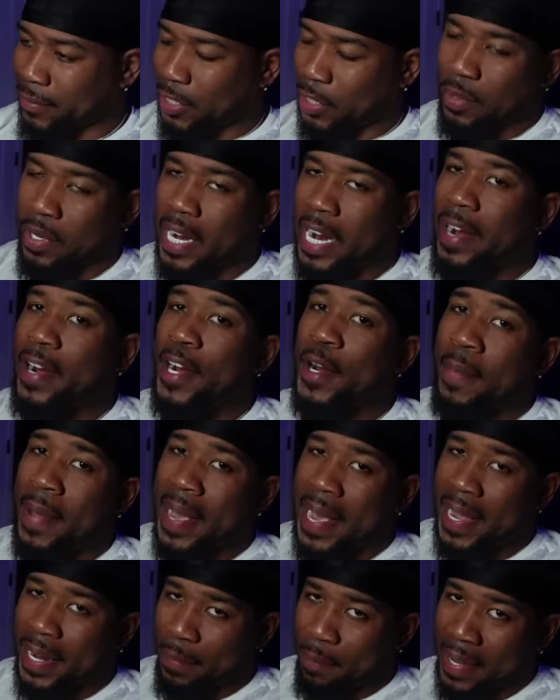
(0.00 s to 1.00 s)
You know, Harry
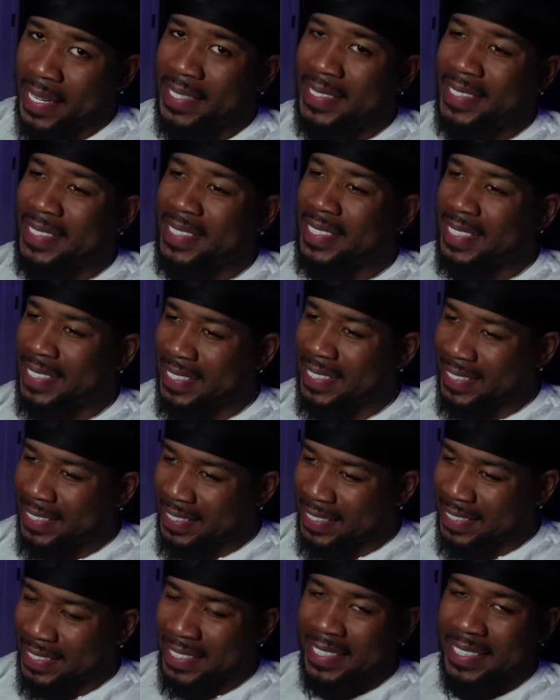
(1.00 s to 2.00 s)
Mack makes
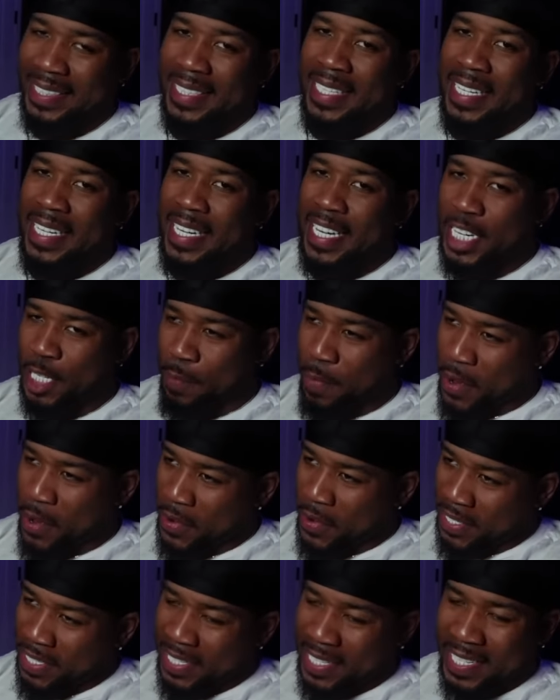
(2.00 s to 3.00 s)
these
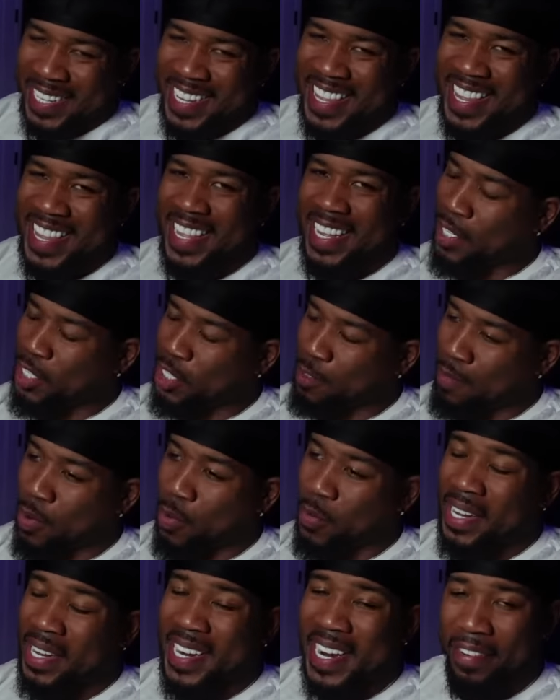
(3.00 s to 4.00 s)
experiences much
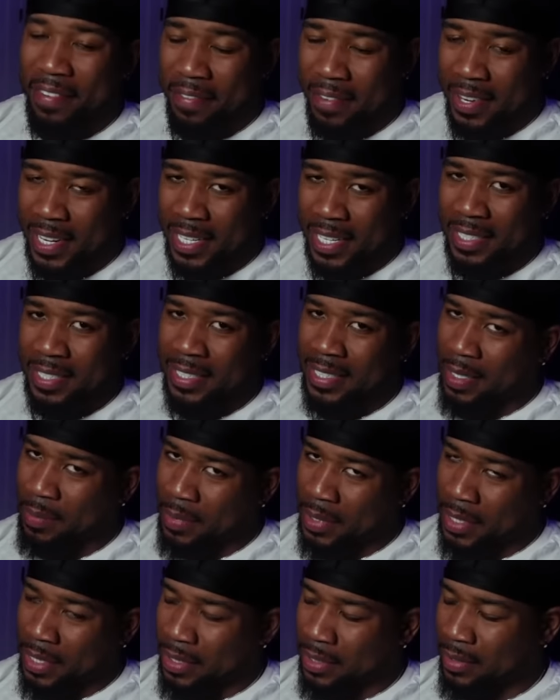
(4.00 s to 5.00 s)
more different, you know
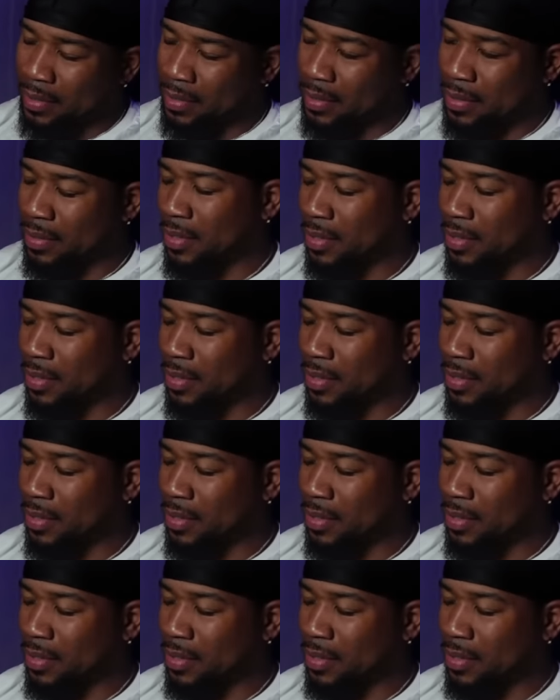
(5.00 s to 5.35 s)
what I mean?